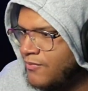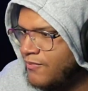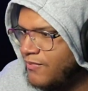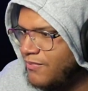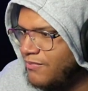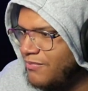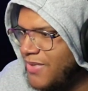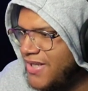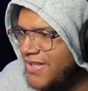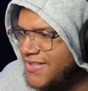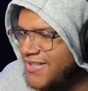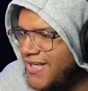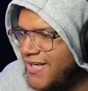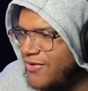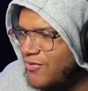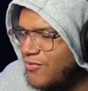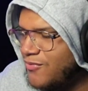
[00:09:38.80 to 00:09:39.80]

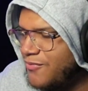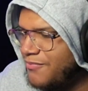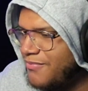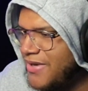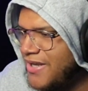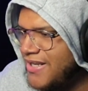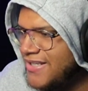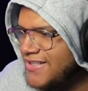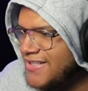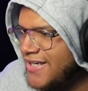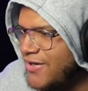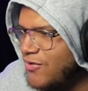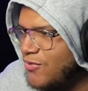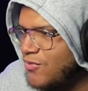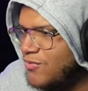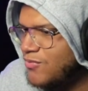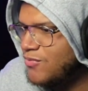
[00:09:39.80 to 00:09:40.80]

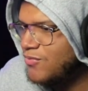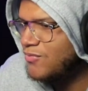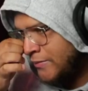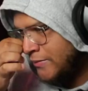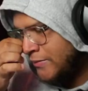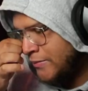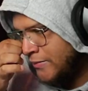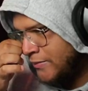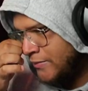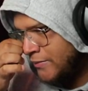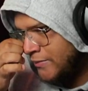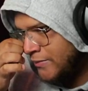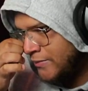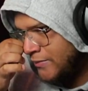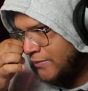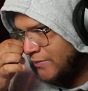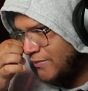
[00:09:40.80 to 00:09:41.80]
Belchetto.
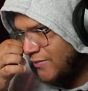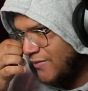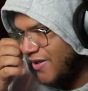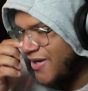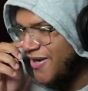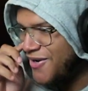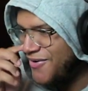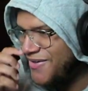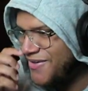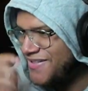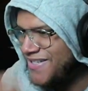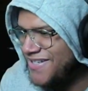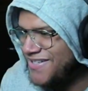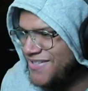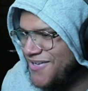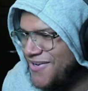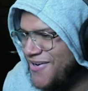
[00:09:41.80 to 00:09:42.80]
Oh, he
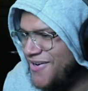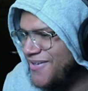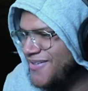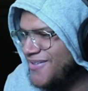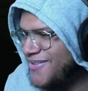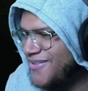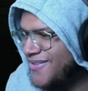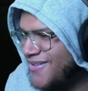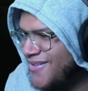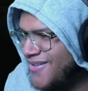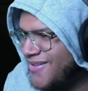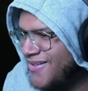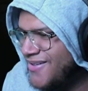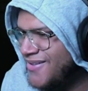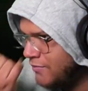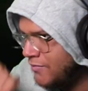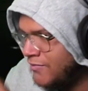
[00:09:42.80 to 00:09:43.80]
touched her.
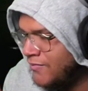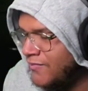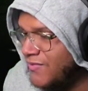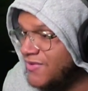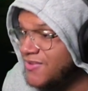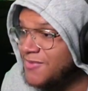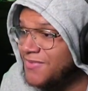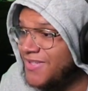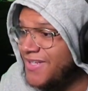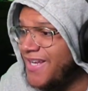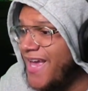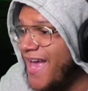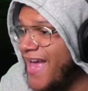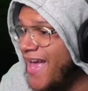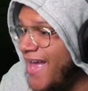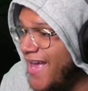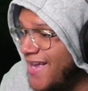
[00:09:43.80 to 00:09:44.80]
Something to
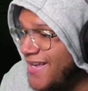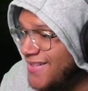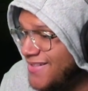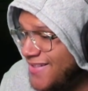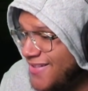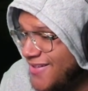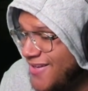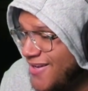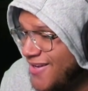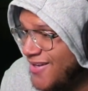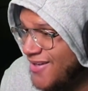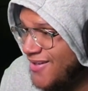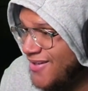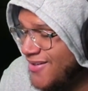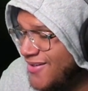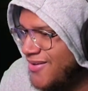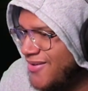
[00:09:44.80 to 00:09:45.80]
ask.
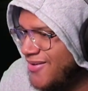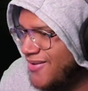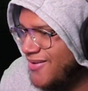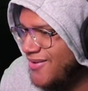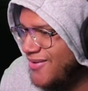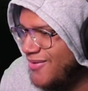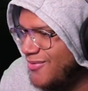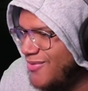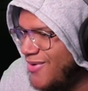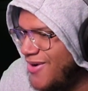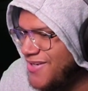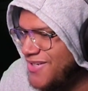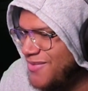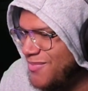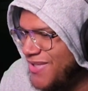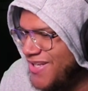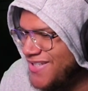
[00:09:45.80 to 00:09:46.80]
Why is
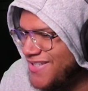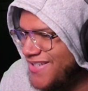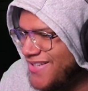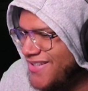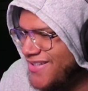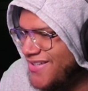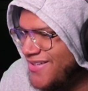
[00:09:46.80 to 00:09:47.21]
she blushing?